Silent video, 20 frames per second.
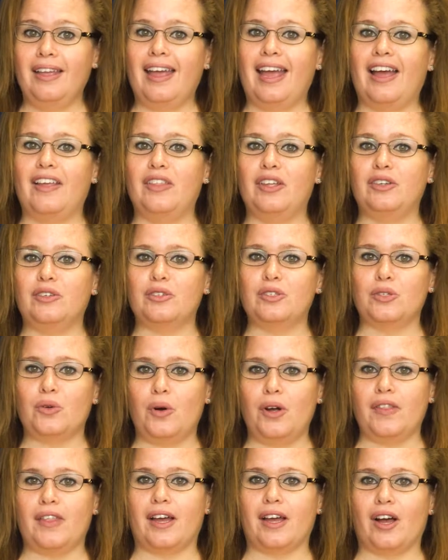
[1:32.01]
and then you'll
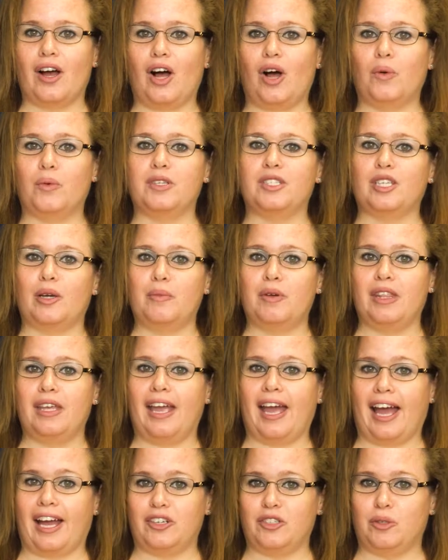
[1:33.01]
score that call with some of
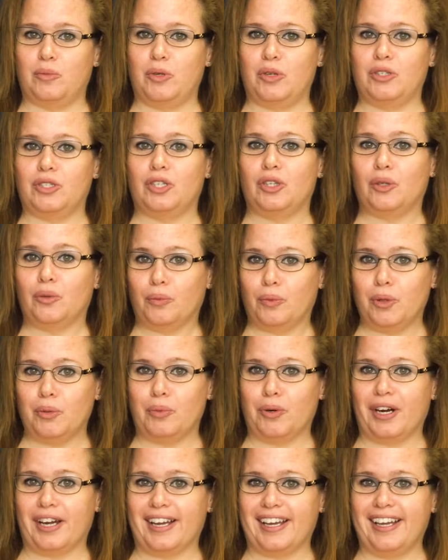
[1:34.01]
the attributes in the
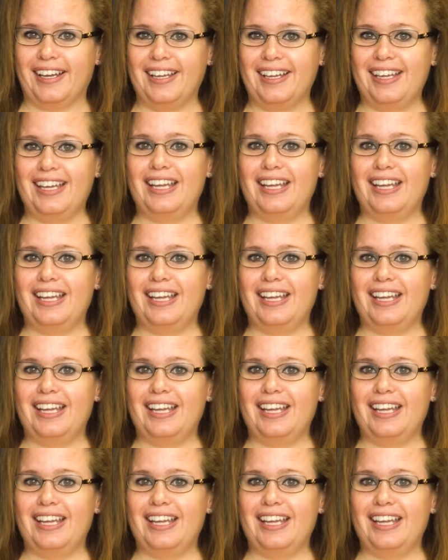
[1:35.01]
rubric.